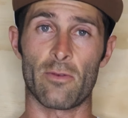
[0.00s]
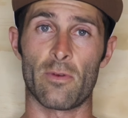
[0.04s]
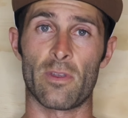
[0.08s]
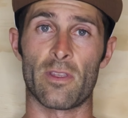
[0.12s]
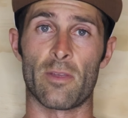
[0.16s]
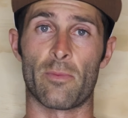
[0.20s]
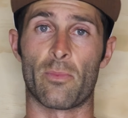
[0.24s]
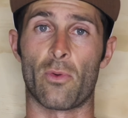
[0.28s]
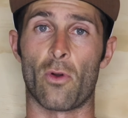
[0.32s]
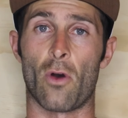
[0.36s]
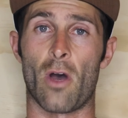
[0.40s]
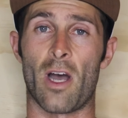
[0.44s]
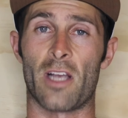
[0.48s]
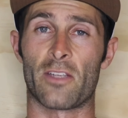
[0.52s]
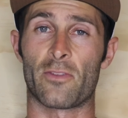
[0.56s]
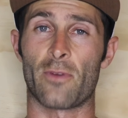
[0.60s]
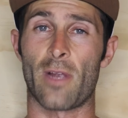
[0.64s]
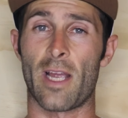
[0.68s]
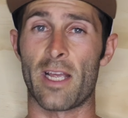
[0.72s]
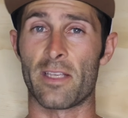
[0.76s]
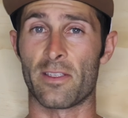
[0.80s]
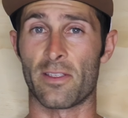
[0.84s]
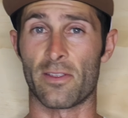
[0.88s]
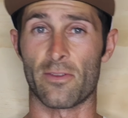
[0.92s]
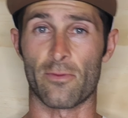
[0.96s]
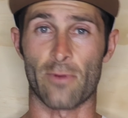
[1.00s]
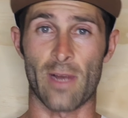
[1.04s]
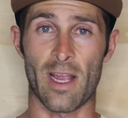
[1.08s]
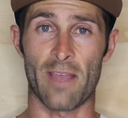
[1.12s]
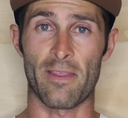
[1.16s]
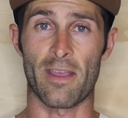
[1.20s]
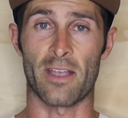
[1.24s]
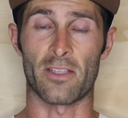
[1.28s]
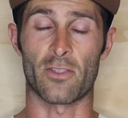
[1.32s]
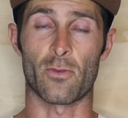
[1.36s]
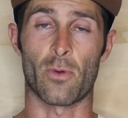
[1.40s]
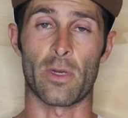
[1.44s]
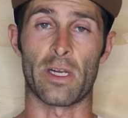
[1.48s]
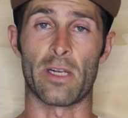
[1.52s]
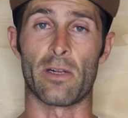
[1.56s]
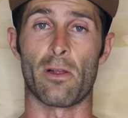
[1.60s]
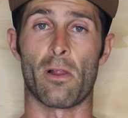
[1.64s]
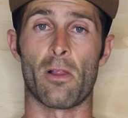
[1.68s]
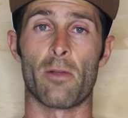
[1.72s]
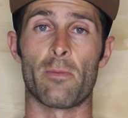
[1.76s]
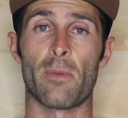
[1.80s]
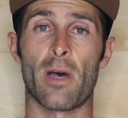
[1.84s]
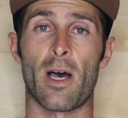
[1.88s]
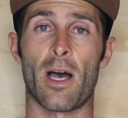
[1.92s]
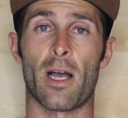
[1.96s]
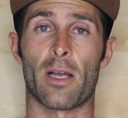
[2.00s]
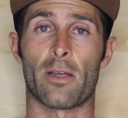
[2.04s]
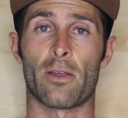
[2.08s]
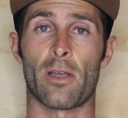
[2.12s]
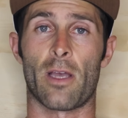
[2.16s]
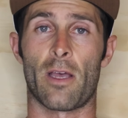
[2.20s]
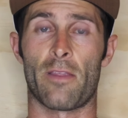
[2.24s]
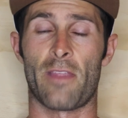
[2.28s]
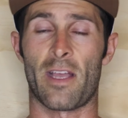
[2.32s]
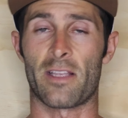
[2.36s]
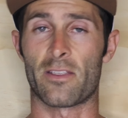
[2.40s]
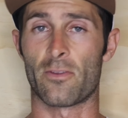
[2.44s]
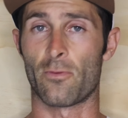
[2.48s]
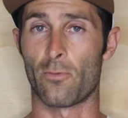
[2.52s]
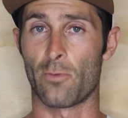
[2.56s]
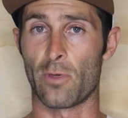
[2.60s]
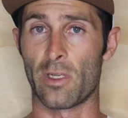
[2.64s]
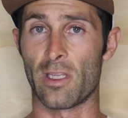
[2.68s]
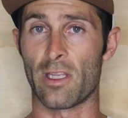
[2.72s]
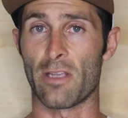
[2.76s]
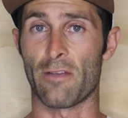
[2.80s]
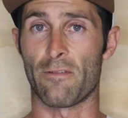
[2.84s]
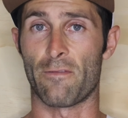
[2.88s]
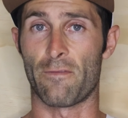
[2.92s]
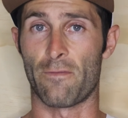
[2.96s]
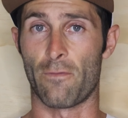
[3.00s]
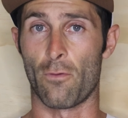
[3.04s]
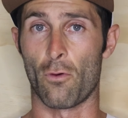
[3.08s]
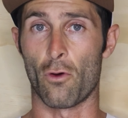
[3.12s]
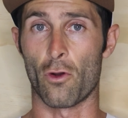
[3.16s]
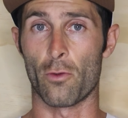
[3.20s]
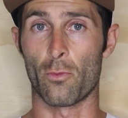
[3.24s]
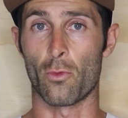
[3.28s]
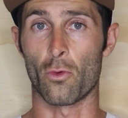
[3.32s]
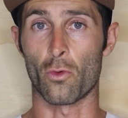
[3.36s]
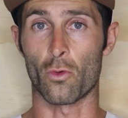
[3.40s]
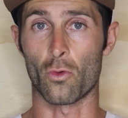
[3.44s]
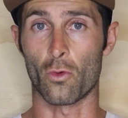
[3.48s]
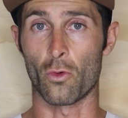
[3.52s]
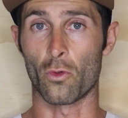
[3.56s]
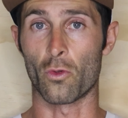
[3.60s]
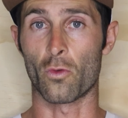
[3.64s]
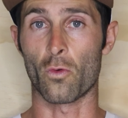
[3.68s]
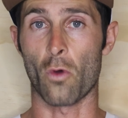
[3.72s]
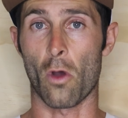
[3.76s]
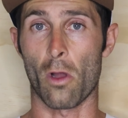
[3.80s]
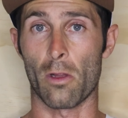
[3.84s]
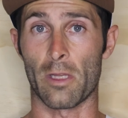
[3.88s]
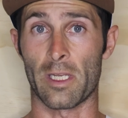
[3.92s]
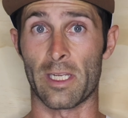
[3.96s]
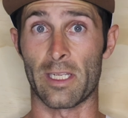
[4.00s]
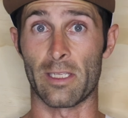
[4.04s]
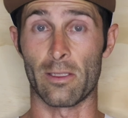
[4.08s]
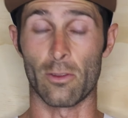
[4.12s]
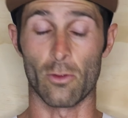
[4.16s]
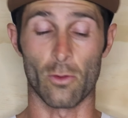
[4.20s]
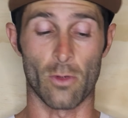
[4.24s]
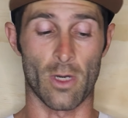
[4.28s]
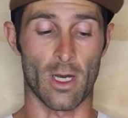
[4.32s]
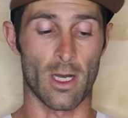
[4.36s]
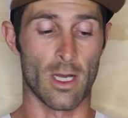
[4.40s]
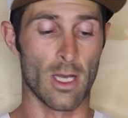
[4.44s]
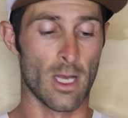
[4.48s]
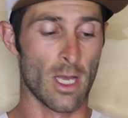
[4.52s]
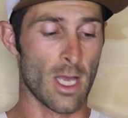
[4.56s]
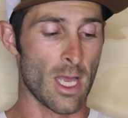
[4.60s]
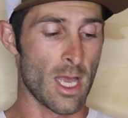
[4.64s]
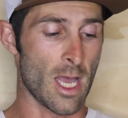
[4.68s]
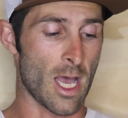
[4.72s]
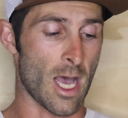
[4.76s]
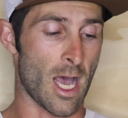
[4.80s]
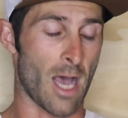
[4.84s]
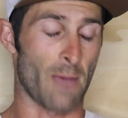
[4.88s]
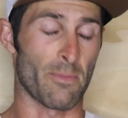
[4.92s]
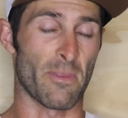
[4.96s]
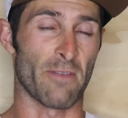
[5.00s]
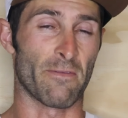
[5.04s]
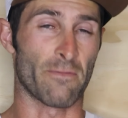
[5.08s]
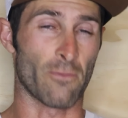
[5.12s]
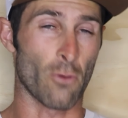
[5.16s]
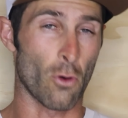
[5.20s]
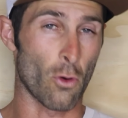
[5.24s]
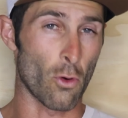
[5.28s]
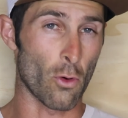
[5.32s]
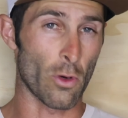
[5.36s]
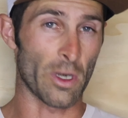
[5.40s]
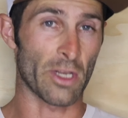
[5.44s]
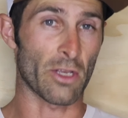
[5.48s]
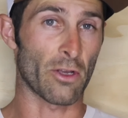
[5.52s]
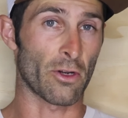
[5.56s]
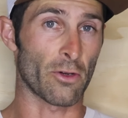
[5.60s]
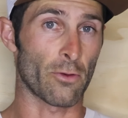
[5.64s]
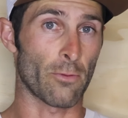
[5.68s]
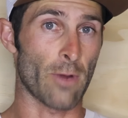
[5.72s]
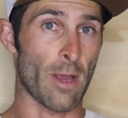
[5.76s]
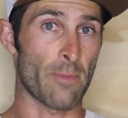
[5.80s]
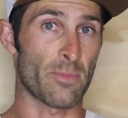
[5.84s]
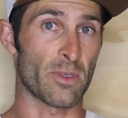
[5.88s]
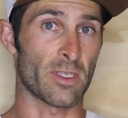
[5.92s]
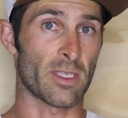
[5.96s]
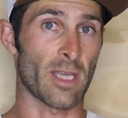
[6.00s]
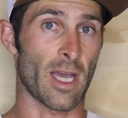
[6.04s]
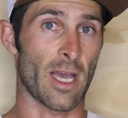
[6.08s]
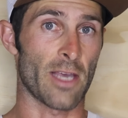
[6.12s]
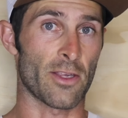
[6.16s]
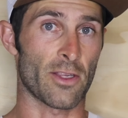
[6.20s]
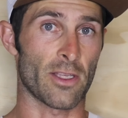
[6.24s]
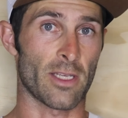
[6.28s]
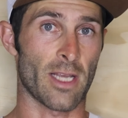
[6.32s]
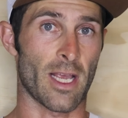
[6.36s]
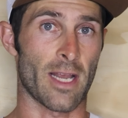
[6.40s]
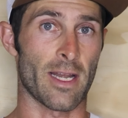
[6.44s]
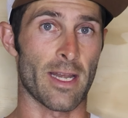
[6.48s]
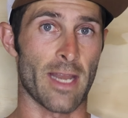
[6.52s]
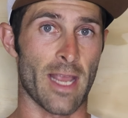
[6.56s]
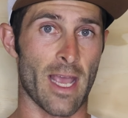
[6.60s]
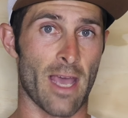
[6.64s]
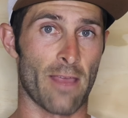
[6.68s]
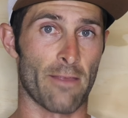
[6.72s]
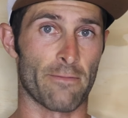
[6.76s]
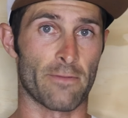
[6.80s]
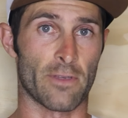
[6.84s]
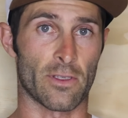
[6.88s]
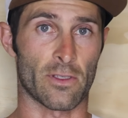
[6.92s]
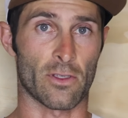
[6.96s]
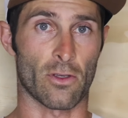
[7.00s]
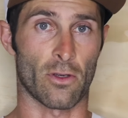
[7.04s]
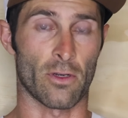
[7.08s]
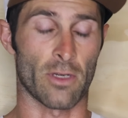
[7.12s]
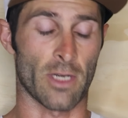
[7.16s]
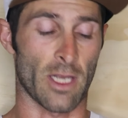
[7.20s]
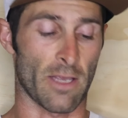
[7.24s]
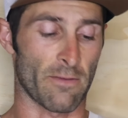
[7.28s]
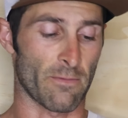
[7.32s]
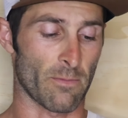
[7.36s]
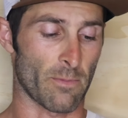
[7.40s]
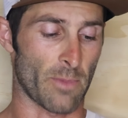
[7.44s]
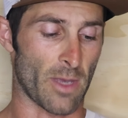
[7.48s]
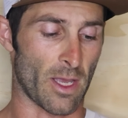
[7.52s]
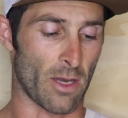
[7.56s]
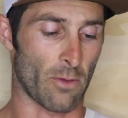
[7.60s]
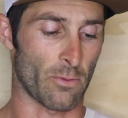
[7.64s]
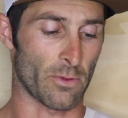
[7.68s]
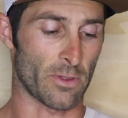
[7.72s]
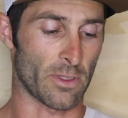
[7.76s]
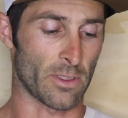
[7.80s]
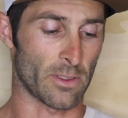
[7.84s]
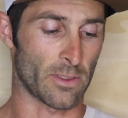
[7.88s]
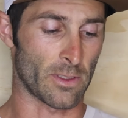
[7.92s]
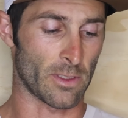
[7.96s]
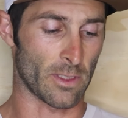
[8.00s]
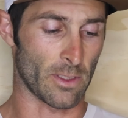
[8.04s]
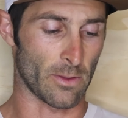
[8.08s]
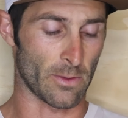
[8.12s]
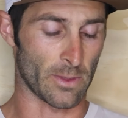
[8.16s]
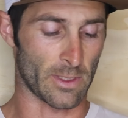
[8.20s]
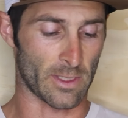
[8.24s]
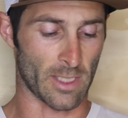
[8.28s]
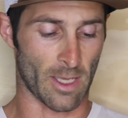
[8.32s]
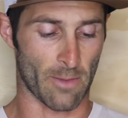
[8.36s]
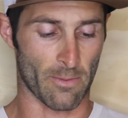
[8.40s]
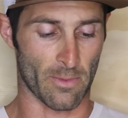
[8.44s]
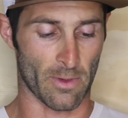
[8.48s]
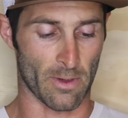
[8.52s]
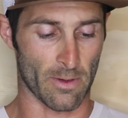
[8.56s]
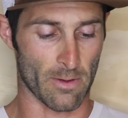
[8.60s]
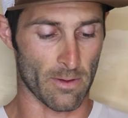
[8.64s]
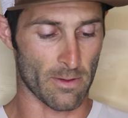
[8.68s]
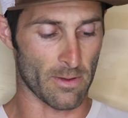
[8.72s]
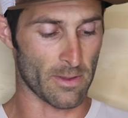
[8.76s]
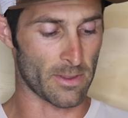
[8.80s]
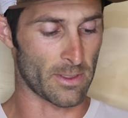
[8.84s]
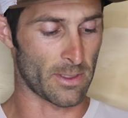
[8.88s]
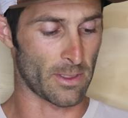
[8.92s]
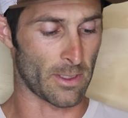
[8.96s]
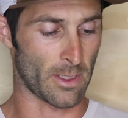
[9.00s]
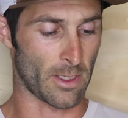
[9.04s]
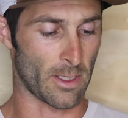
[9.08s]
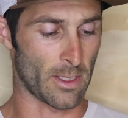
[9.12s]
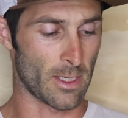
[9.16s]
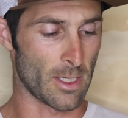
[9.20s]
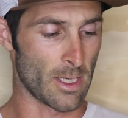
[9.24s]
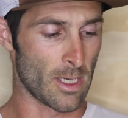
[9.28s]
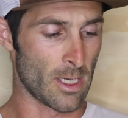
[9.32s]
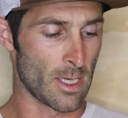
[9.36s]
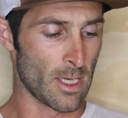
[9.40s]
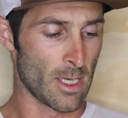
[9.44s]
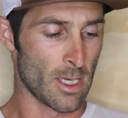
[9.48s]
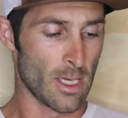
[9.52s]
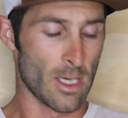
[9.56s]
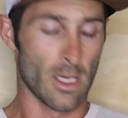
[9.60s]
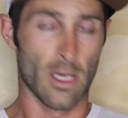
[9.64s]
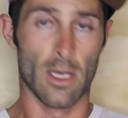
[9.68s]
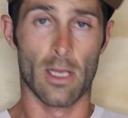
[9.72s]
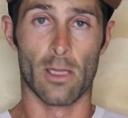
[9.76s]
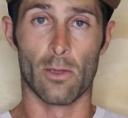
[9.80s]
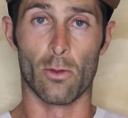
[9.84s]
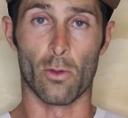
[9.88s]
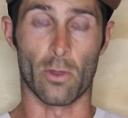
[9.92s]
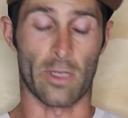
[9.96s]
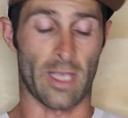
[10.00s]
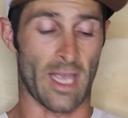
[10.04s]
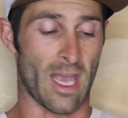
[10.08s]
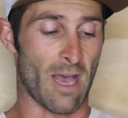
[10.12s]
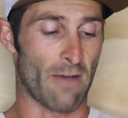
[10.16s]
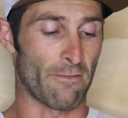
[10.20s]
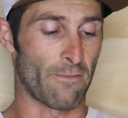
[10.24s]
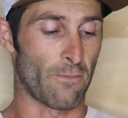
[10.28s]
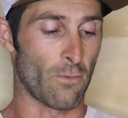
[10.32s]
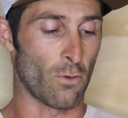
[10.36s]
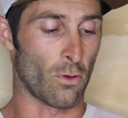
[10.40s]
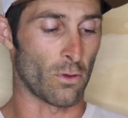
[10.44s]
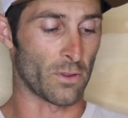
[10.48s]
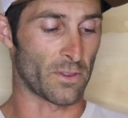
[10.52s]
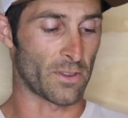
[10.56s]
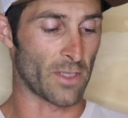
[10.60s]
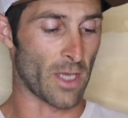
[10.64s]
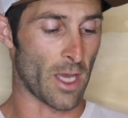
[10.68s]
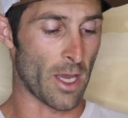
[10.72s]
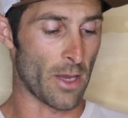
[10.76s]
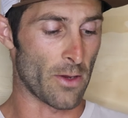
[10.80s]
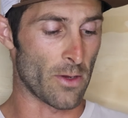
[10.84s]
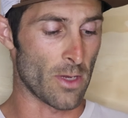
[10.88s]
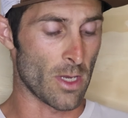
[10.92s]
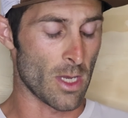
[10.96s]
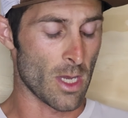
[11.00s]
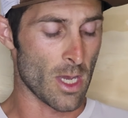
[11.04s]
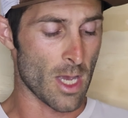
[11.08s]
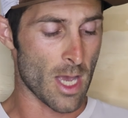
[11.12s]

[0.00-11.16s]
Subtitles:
when the price range is around that $20 mark. That's a really affordable, good quality lure. They've already got a good reputation and now they've just gotten even better, which is something to look out for. So